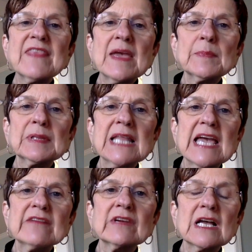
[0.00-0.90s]
they
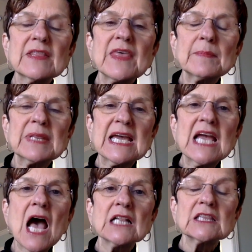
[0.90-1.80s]
play
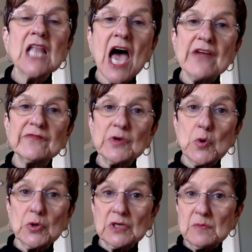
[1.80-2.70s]
live
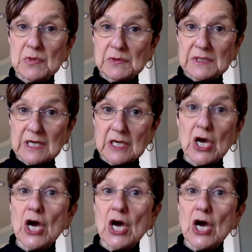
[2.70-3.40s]
recorded music,